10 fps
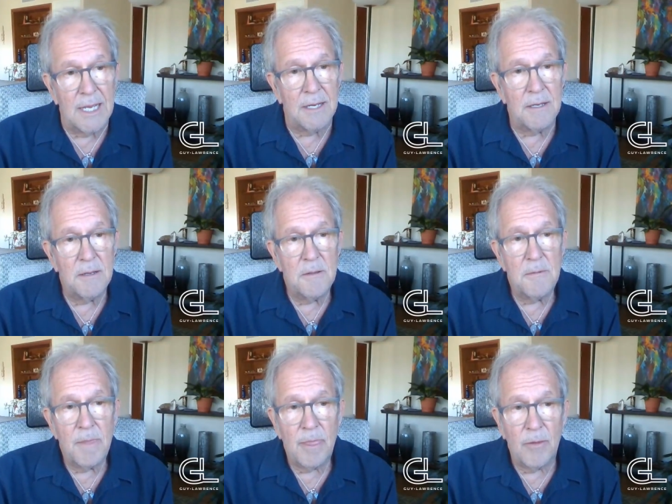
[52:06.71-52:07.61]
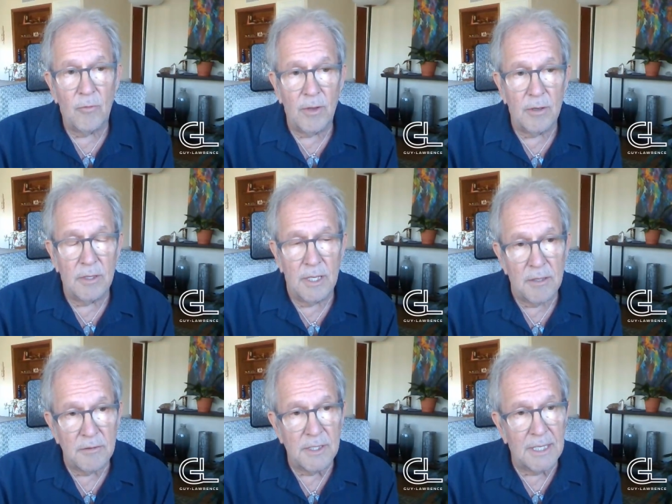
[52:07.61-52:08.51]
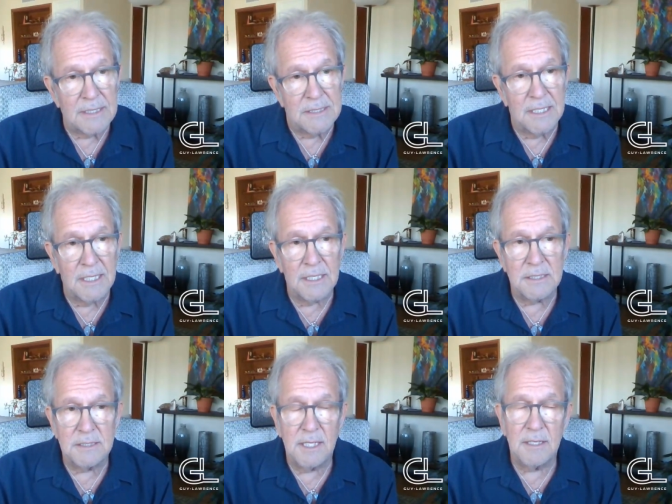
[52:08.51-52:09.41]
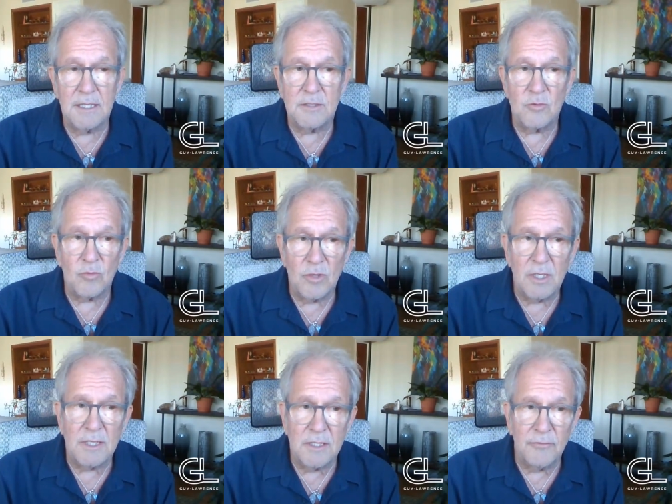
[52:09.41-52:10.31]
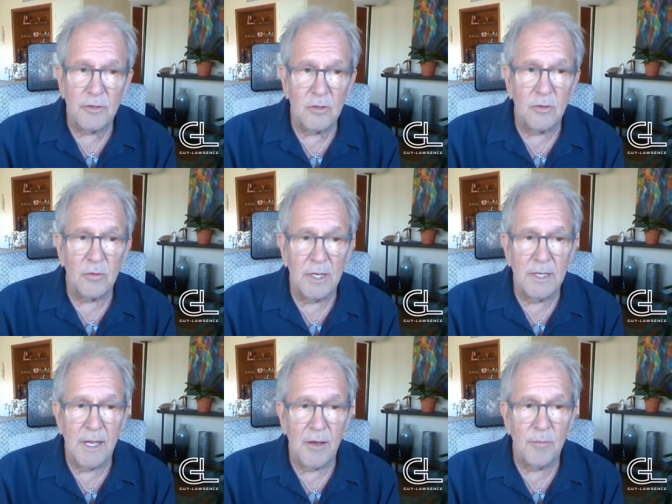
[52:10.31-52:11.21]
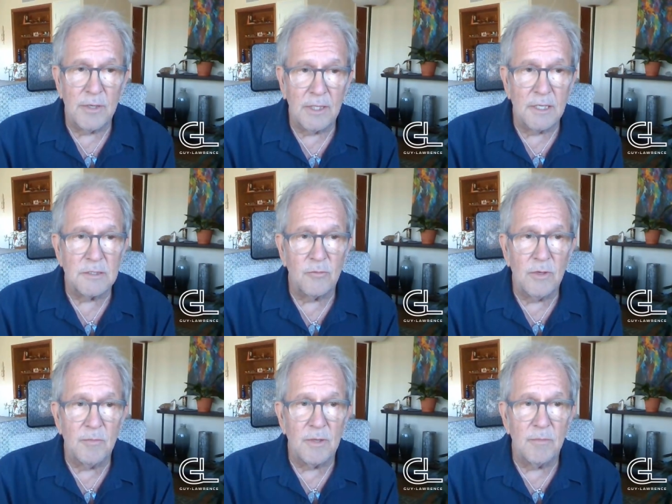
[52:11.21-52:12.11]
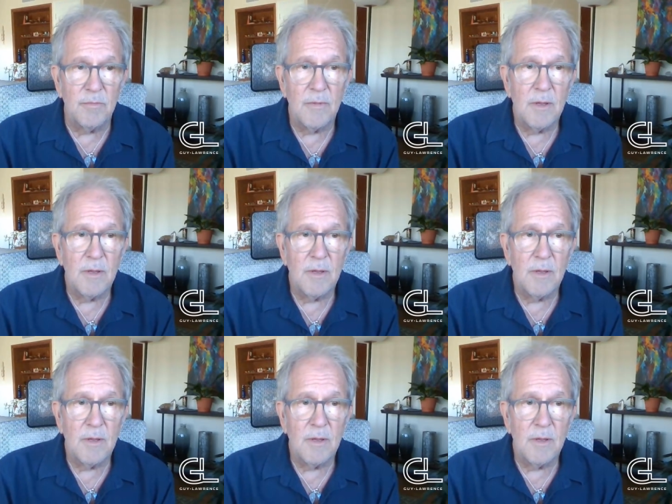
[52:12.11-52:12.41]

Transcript: And the other thing I say is that it's really difficult right now because we've been